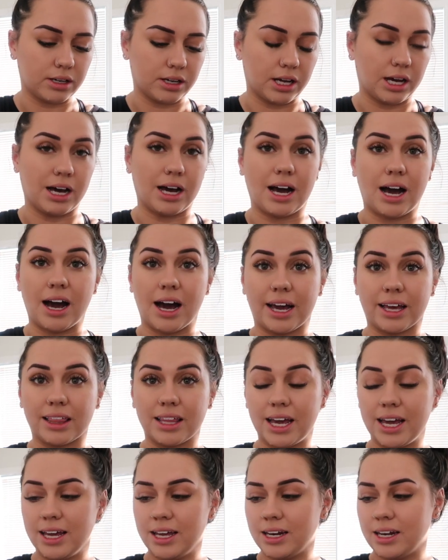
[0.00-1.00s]

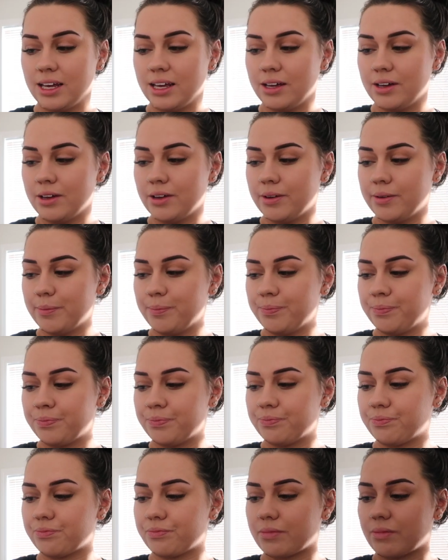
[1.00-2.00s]
highlight,
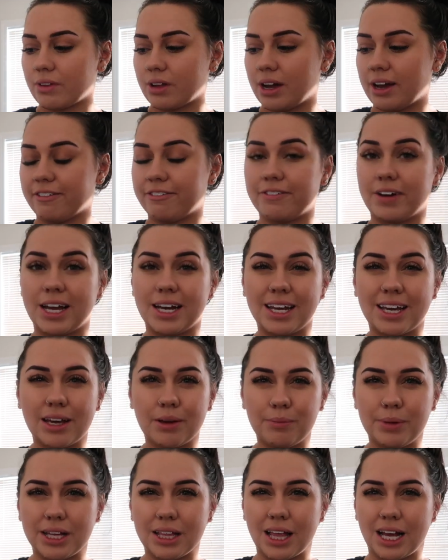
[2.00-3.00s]
I find it
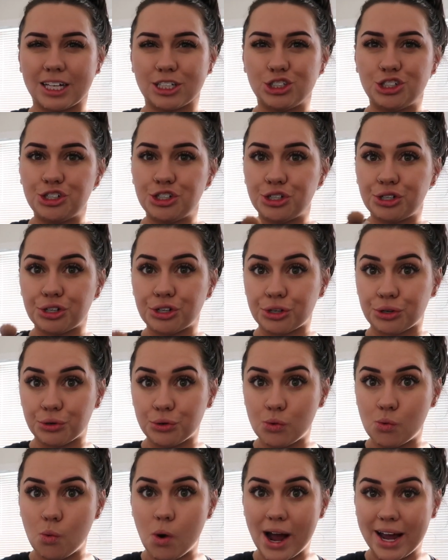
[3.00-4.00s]
can be like too
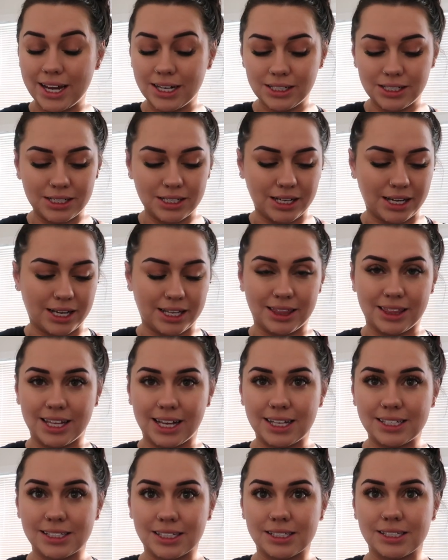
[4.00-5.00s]
white, and
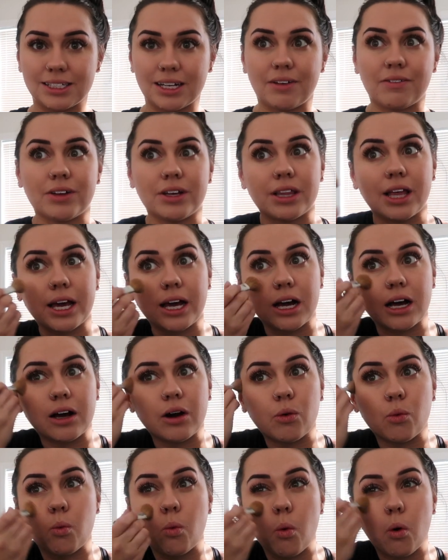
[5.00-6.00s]
this is definitely like
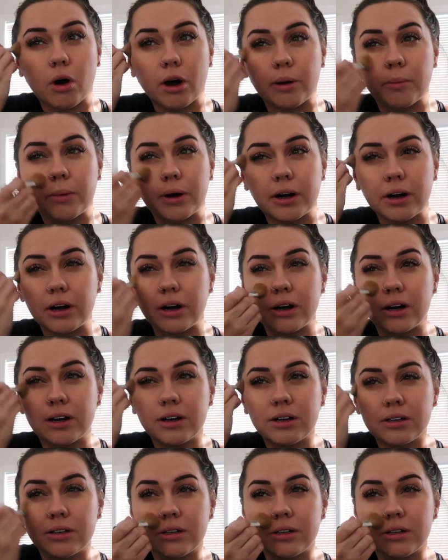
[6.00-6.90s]
a warmer